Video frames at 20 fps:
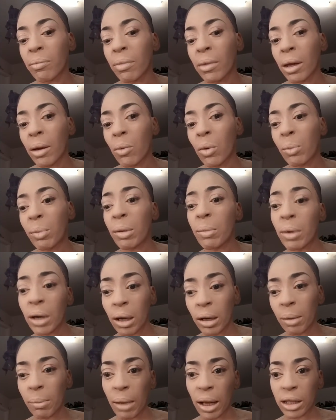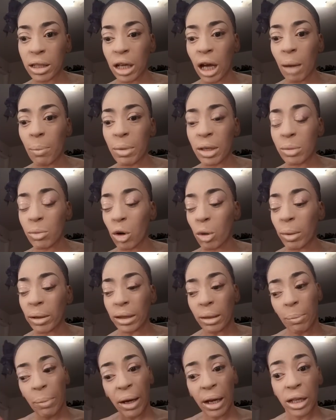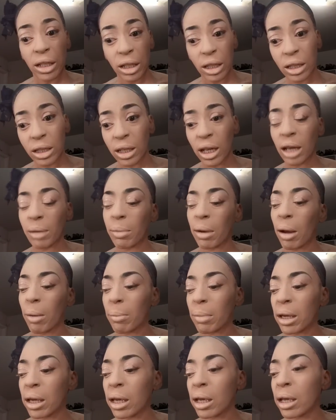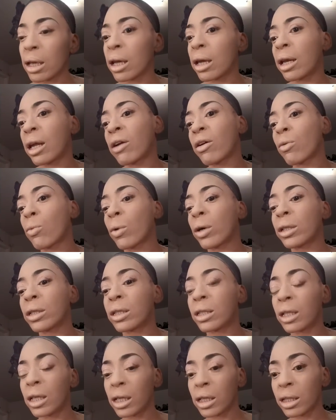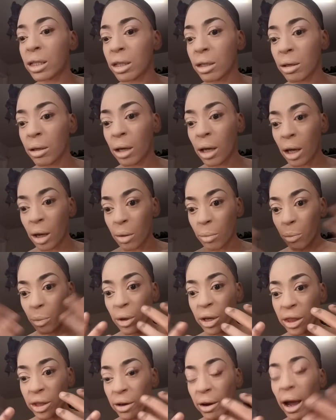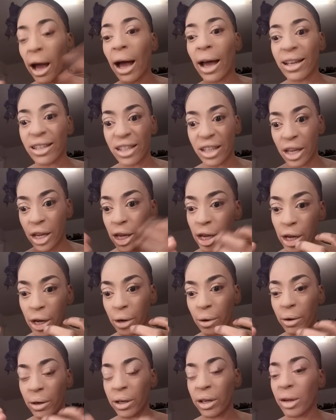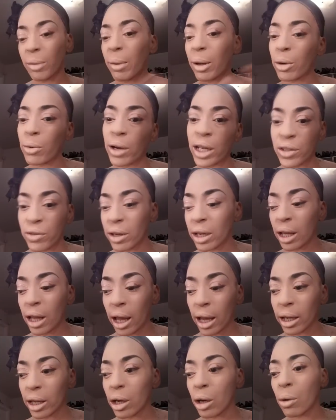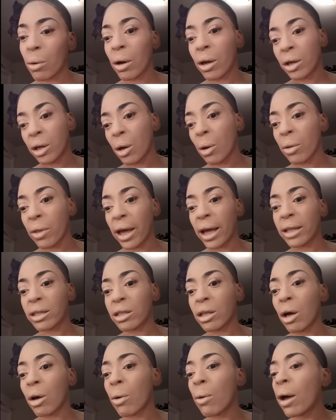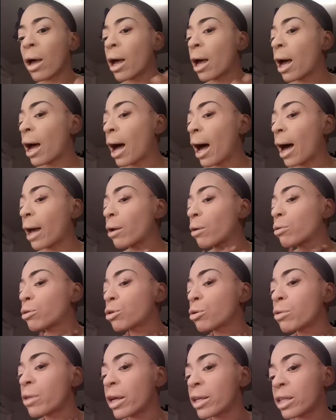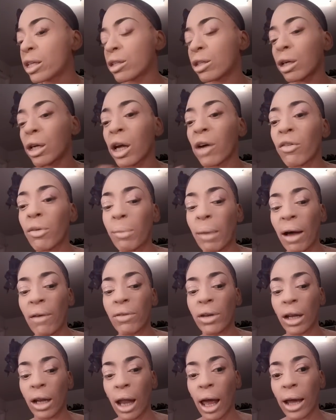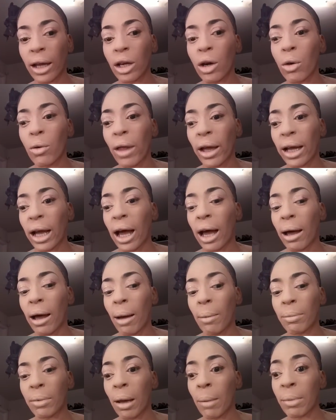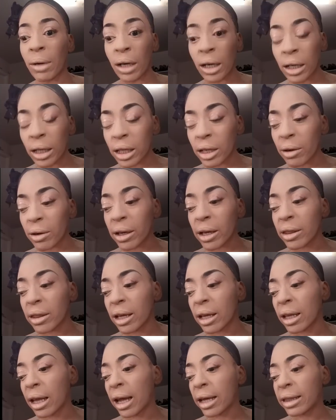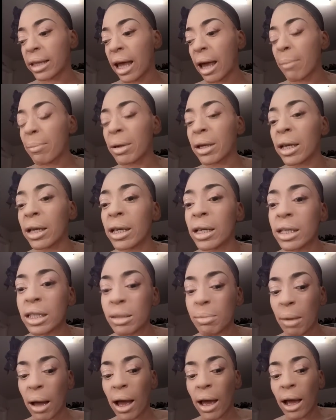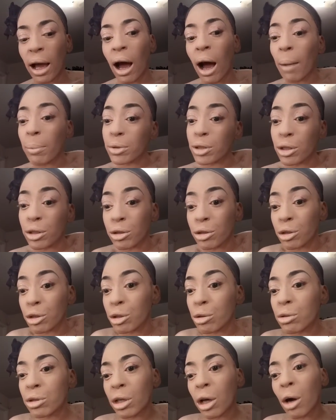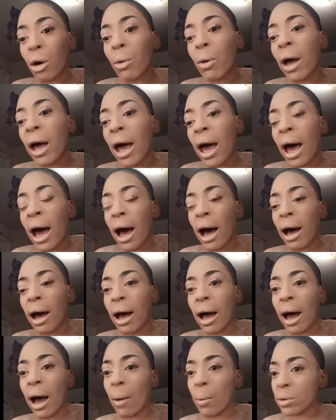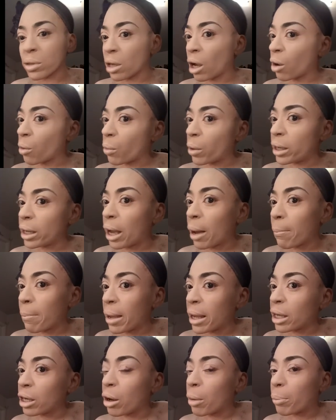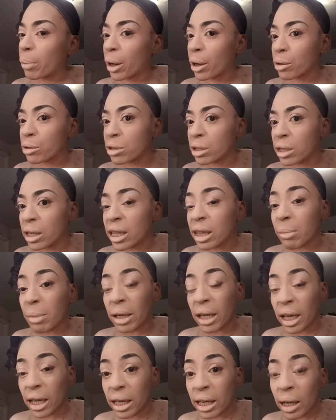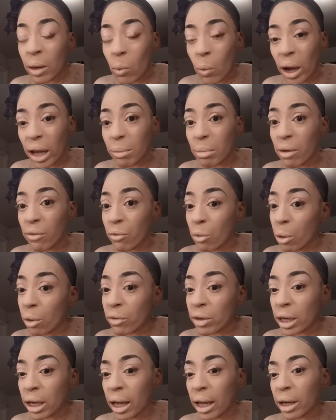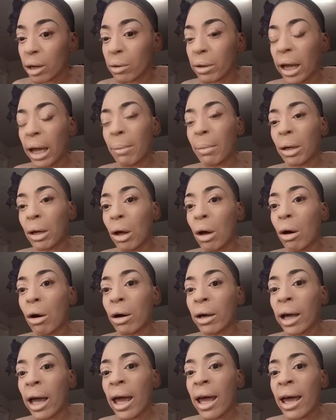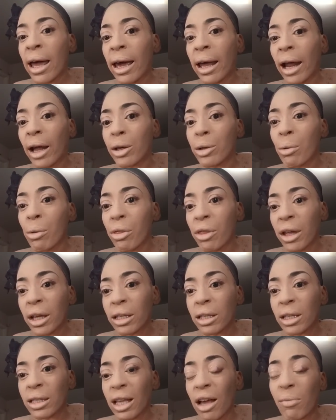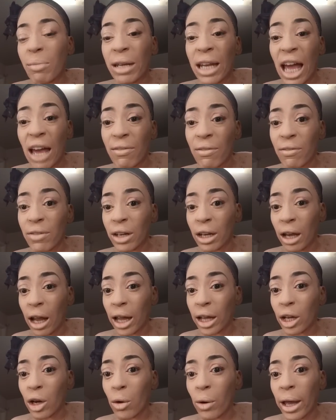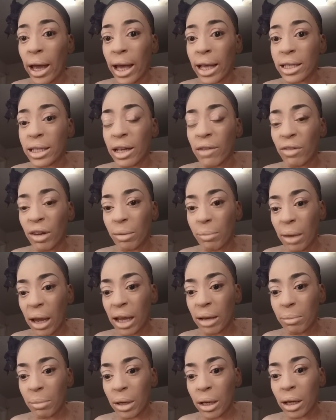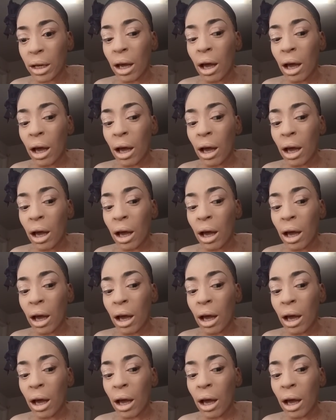when people come to my job, it's more about the patients, not about me, and everyone tends to bring their eyes here, and everybody who has vitiligo know that. So I don't do that just to cover my vitiligo like I'm ugly or anything like that, but it is my option to do so. I was already a makeup person in the beginning, way before vitiligo came along, and I do think since I've been having vitiligo, it has definitely made me